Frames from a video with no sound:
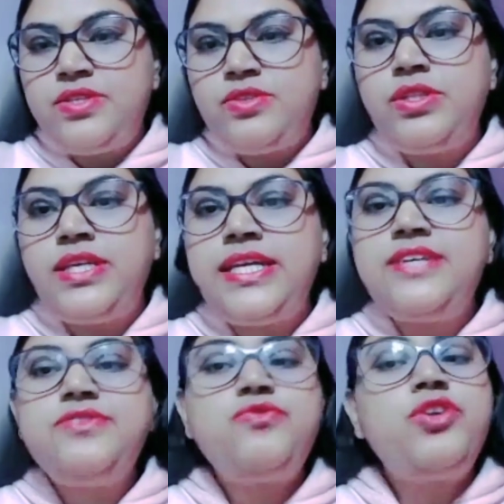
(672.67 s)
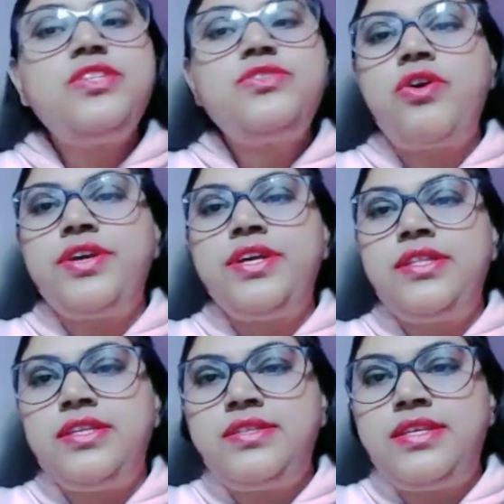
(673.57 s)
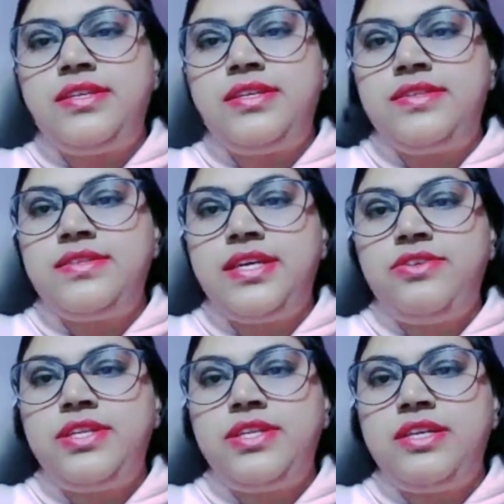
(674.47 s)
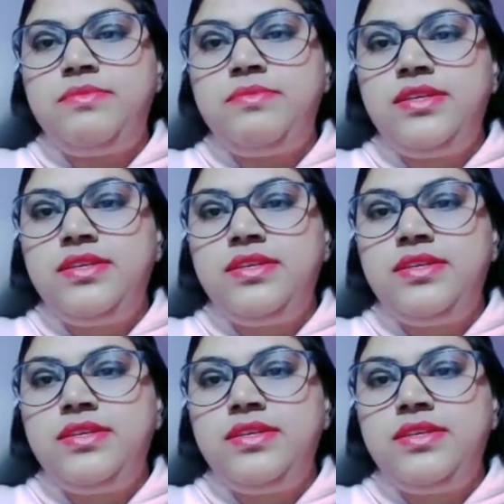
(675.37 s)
So they gives. What is wrong in this sentence? Can you tell me?